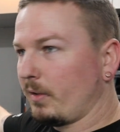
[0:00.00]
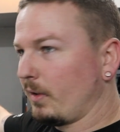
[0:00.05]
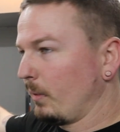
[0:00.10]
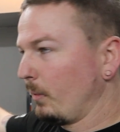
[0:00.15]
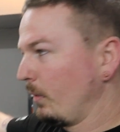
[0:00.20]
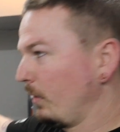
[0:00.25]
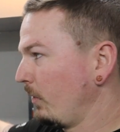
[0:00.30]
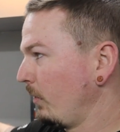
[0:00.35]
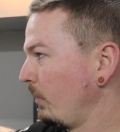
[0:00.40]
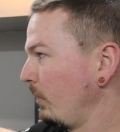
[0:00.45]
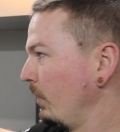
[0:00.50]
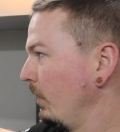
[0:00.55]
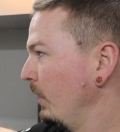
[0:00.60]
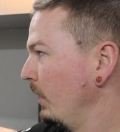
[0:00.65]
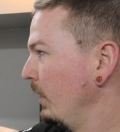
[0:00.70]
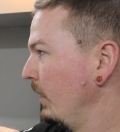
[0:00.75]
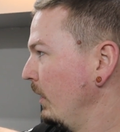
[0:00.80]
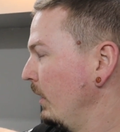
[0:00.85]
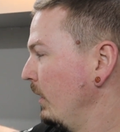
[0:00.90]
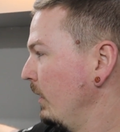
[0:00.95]
There was
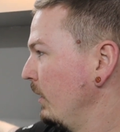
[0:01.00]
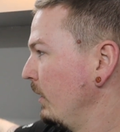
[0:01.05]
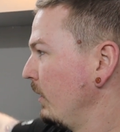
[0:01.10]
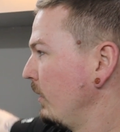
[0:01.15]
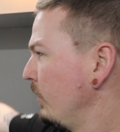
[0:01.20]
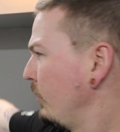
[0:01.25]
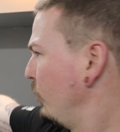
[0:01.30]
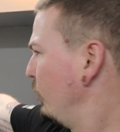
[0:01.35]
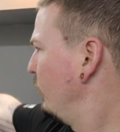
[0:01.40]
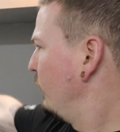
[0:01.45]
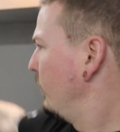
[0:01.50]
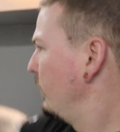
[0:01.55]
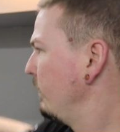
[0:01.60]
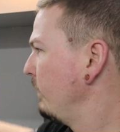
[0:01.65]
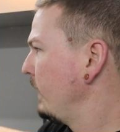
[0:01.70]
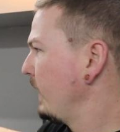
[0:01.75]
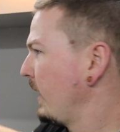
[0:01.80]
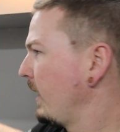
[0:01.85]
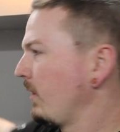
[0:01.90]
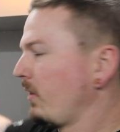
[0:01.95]
2 of
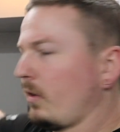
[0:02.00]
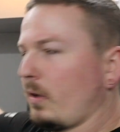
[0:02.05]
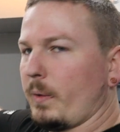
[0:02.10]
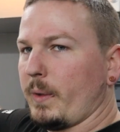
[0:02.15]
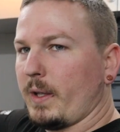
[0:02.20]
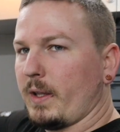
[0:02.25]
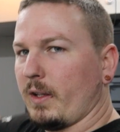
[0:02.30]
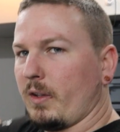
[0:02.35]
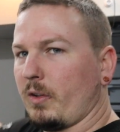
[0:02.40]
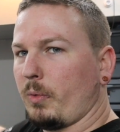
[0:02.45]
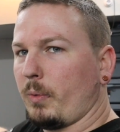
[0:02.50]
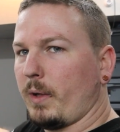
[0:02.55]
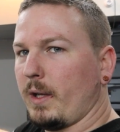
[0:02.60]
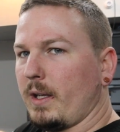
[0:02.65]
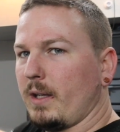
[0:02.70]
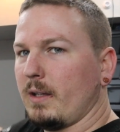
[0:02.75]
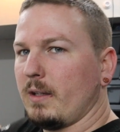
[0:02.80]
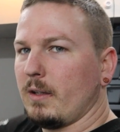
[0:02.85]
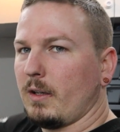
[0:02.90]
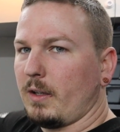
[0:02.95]
them, I guess, going this
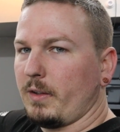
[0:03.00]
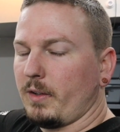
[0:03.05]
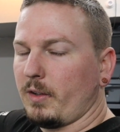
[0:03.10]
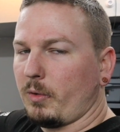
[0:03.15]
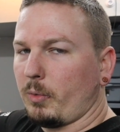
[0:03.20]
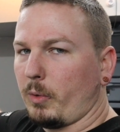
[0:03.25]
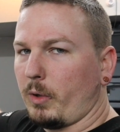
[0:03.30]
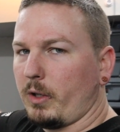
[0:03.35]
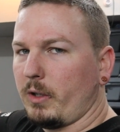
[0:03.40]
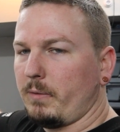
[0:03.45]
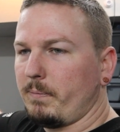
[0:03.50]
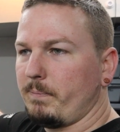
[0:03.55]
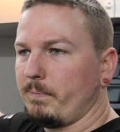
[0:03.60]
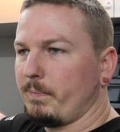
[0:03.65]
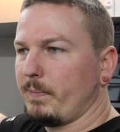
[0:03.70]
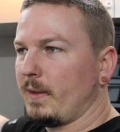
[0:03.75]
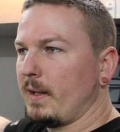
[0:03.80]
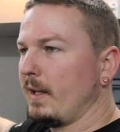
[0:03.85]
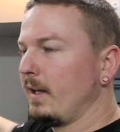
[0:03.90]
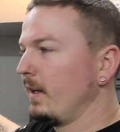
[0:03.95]
way on this wall.
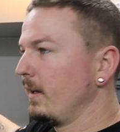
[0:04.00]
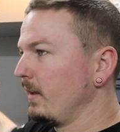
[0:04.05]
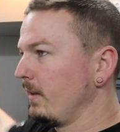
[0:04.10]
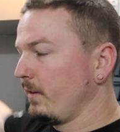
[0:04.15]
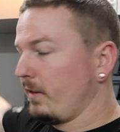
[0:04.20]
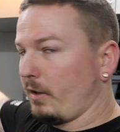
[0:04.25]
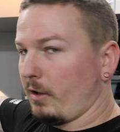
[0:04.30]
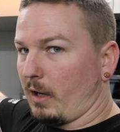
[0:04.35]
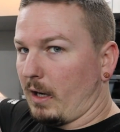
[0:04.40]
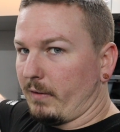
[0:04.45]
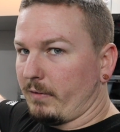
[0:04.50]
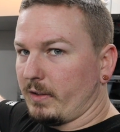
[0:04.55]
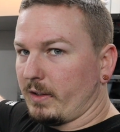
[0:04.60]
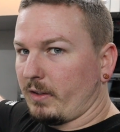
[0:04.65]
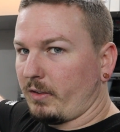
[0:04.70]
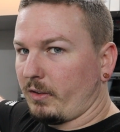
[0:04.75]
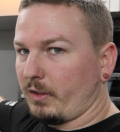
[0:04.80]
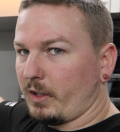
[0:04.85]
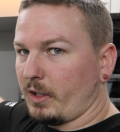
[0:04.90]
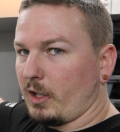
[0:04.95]
They're
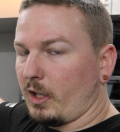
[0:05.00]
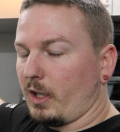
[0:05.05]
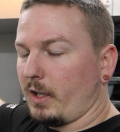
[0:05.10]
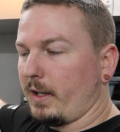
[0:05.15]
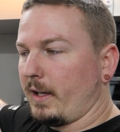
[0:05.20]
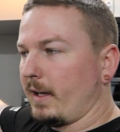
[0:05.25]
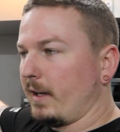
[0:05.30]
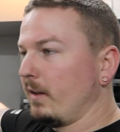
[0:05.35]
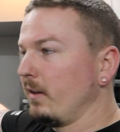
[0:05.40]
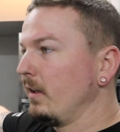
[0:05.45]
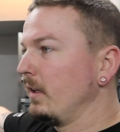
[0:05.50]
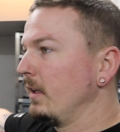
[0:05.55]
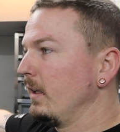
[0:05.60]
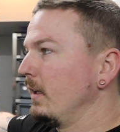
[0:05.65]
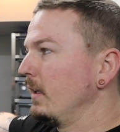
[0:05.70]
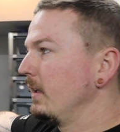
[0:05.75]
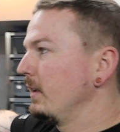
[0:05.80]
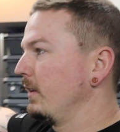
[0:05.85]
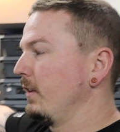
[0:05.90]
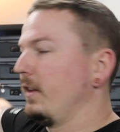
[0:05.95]
obviously gone now.
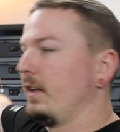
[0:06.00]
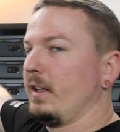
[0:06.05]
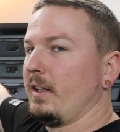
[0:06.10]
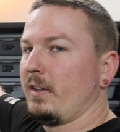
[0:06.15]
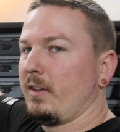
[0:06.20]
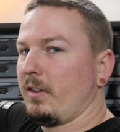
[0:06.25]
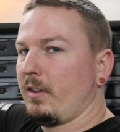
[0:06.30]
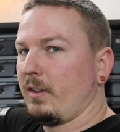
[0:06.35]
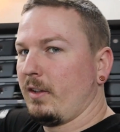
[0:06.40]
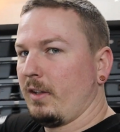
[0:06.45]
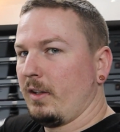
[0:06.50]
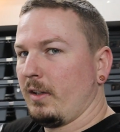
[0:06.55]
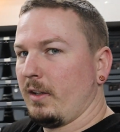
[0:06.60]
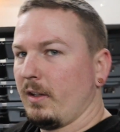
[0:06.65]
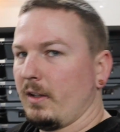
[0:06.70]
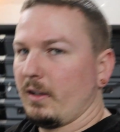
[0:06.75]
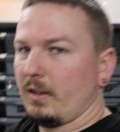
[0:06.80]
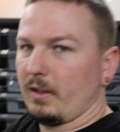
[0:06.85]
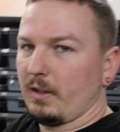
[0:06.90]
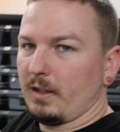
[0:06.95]
This
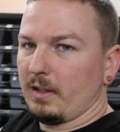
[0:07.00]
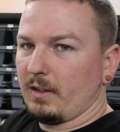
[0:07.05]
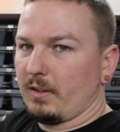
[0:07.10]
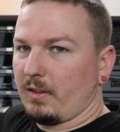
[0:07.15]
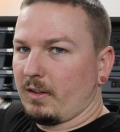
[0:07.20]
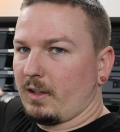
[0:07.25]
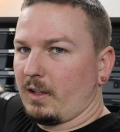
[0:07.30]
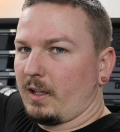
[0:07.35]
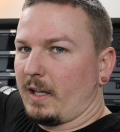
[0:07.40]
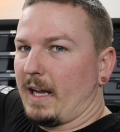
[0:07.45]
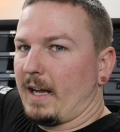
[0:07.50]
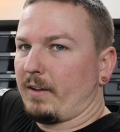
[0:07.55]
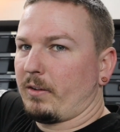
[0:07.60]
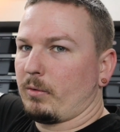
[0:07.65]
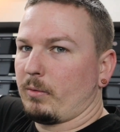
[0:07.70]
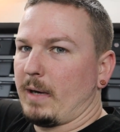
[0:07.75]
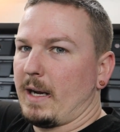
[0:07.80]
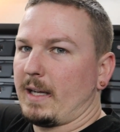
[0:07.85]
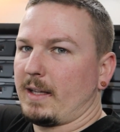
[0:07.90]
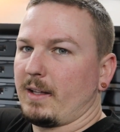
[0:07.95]
is the
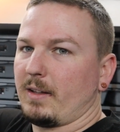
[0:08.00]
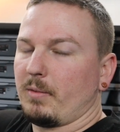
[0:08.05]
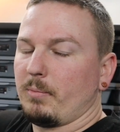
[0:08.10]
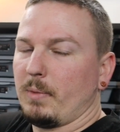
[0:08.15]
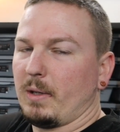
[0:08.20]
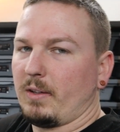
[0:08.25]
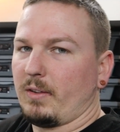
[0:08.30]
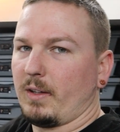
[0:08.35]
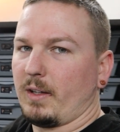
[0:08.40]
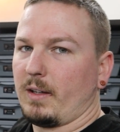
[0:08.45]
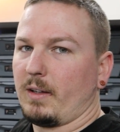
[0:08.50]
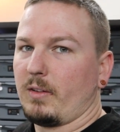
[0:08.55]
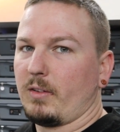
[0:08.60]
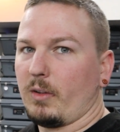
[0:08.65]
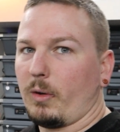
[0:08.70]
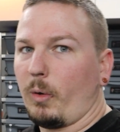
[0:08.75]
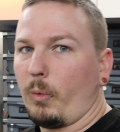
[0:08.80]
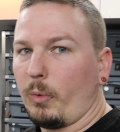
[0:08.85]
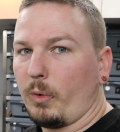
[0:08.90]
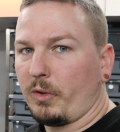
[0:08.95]
last rack that's missing.
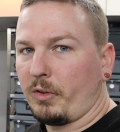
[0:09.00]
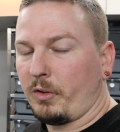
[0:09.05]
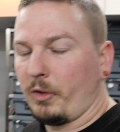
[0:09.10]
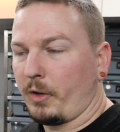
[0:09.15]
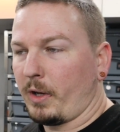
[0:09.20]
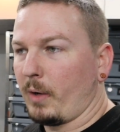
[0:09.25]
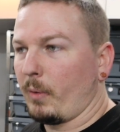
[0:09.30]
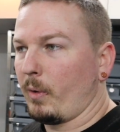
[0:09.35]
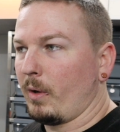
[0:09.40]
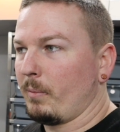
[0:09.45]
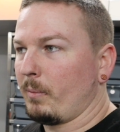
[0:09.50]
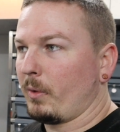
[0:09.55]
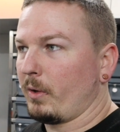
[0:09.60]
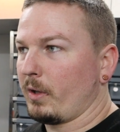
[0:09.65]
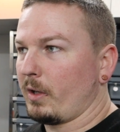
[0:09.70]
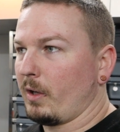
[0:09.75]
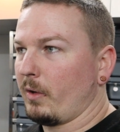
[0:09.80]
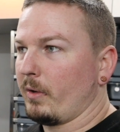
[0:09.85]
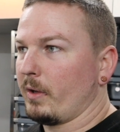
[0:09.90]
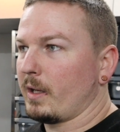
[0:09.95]
So we'll still get one more
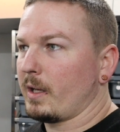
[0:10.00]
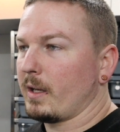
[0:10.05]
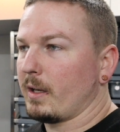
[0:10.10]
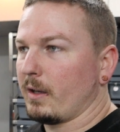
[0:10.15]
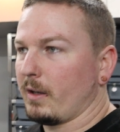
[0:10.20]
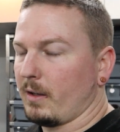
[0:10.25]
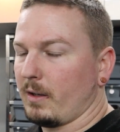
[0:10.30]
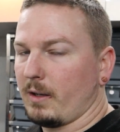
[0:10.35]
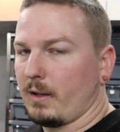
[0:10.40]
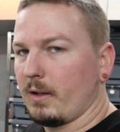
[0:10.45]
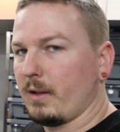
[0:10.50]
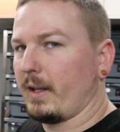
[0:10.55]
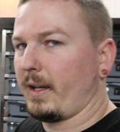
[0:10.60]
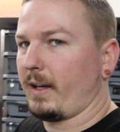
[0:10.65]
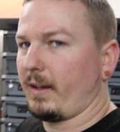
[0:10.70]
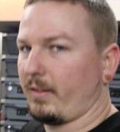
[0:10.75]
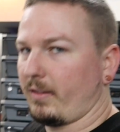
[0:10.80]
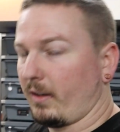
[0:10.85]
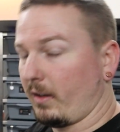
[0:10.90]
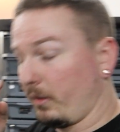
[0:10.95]
to go in here. Like
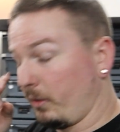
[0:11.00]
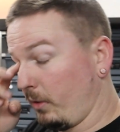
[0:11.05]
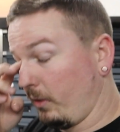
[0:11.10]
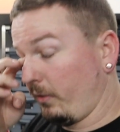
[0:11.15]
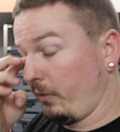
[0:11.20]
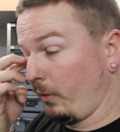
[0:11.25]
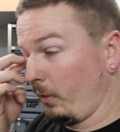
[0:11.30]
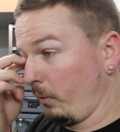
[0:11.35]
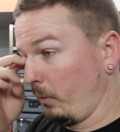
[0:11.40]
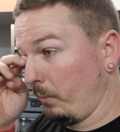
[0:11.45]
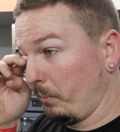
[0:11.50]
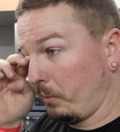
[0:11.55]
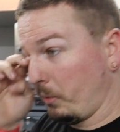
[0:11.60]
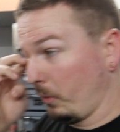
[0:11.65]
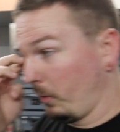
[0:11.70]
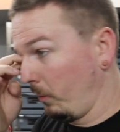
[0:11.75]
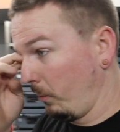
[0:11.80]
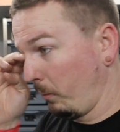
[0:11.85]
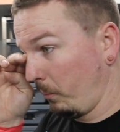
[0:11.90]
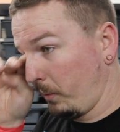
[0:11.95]
I said, I'll do a full room
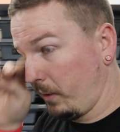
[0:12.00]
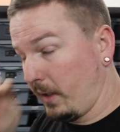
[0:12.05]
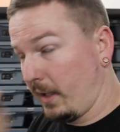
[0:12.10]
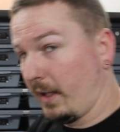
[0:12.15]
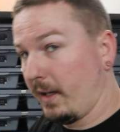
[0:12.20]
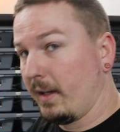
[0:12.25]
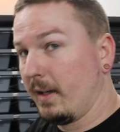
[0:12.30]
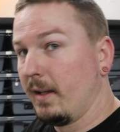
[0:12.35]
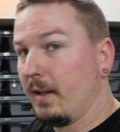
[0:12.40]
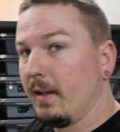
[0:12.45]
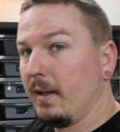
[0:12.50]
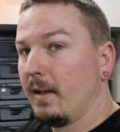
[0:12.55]
tour when we're done.